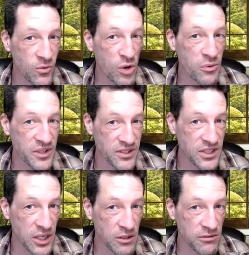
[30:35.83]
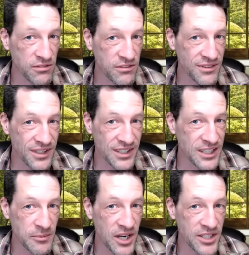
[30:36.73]
war with yourself on a
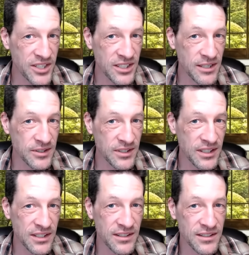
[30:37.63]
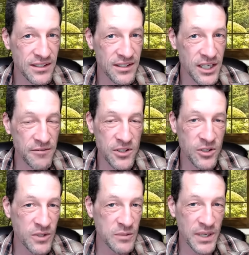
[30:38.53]
subconscious level, if you
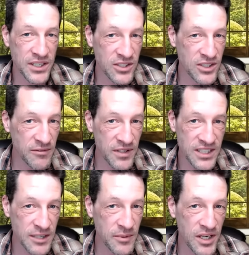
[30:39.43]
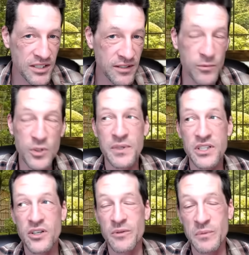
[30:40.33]
don't respect yourself on a subconscious level, which means
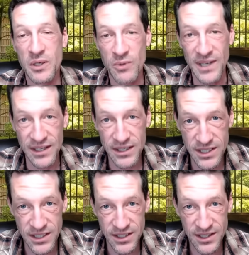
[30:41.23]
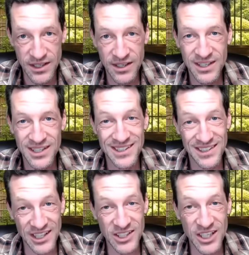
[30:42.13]
you don't respect reality, mm-hmm.
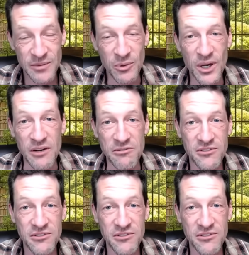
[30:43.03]
it's going to be rough.